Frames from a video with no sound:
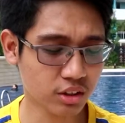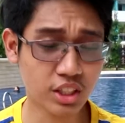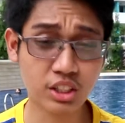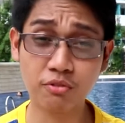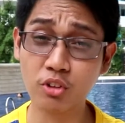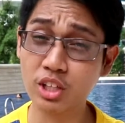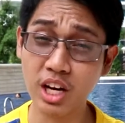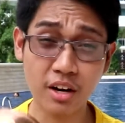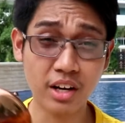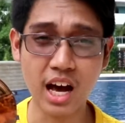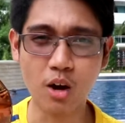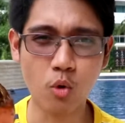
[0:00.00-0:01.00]
this
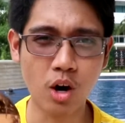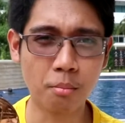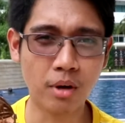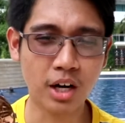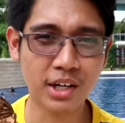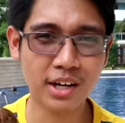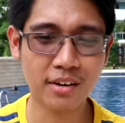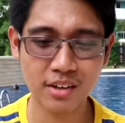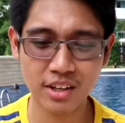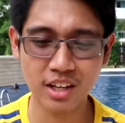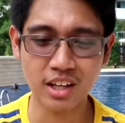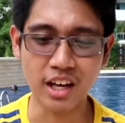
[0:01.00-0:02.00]
Bvlgari Aqva Amara,
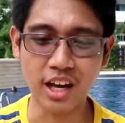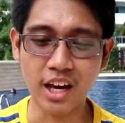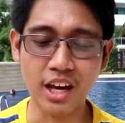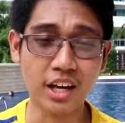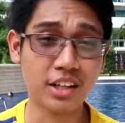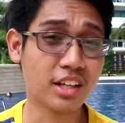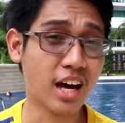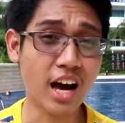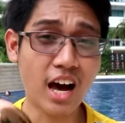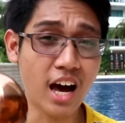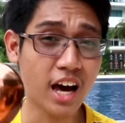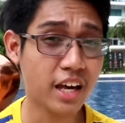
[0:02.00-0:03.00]
and
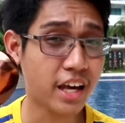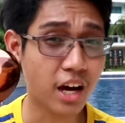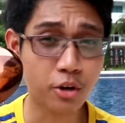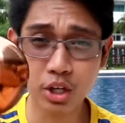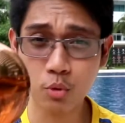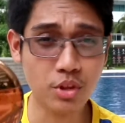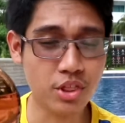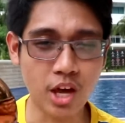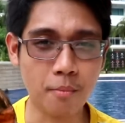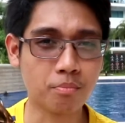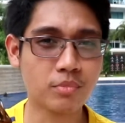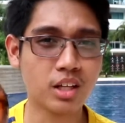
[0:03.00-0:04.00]
I agree with
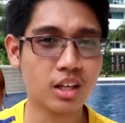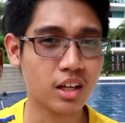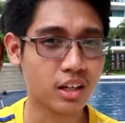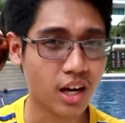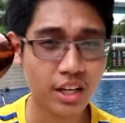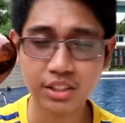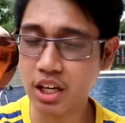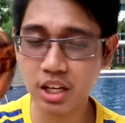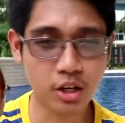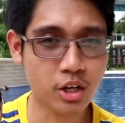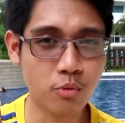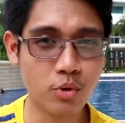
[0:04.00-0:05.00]
them. Guys, I
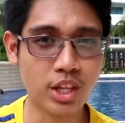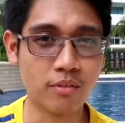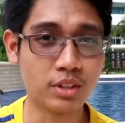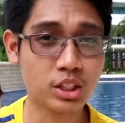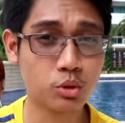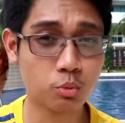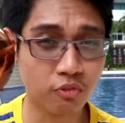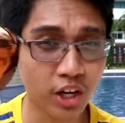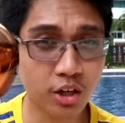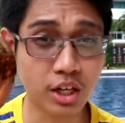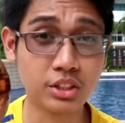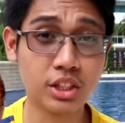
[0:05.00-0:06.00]
agree with them. This
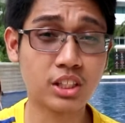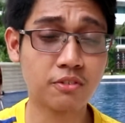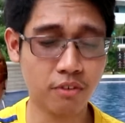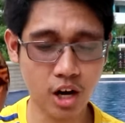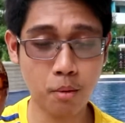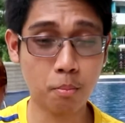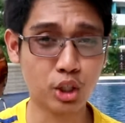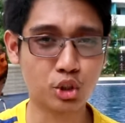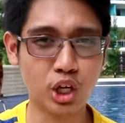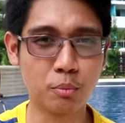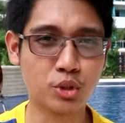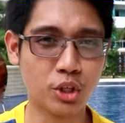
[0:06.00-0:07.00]
fragrance is very
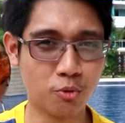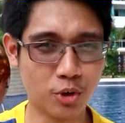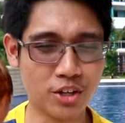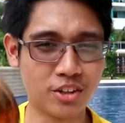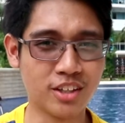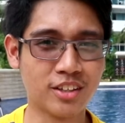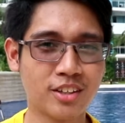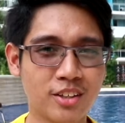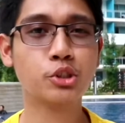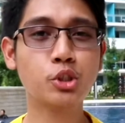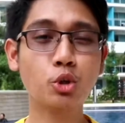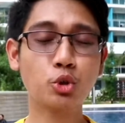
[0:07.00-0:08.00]
prescription worthy.
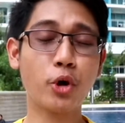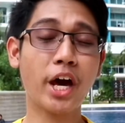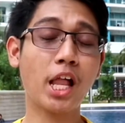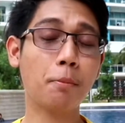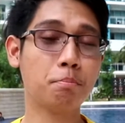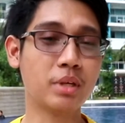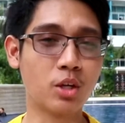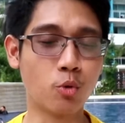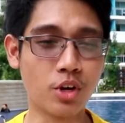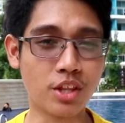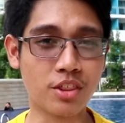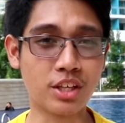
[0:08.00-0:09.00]
So to help me
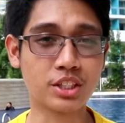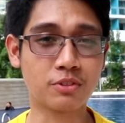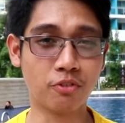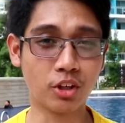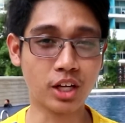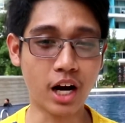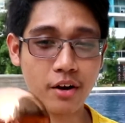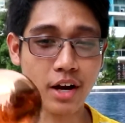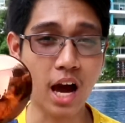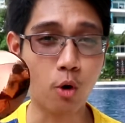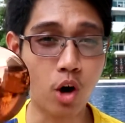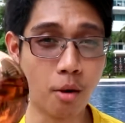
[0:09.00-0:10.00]
with this Bvlgari
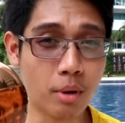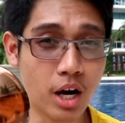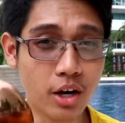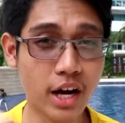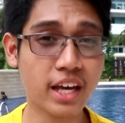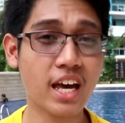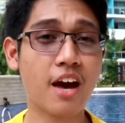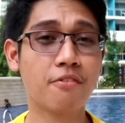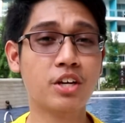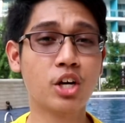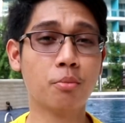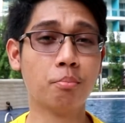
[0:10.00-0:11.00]
Aqva Amara, I have
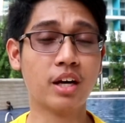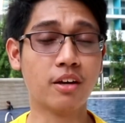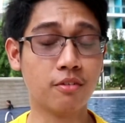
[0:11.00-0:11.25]
here my